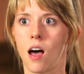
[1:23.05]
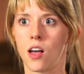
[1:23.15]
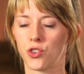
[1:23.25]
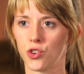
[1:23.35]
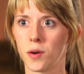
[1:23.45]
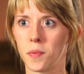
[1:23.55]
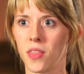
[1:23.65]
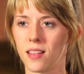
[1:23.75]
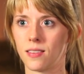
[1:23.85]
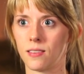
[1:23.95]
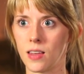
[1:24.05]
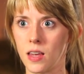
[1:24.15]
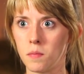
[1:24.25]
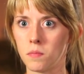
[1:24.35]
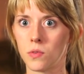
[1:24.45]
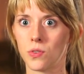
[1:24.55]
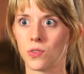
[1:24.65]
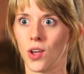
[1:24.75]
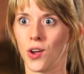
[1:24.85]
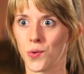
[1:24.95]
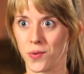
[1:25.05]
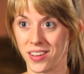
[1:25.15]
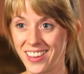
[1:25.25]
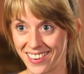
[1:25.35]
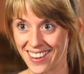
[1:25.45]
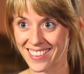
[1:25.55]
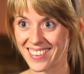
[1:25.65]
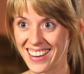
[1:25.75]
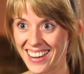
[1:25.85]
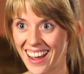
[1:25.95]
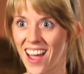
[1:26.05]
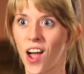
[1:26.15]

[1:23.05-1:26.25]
a script that seems really dusty,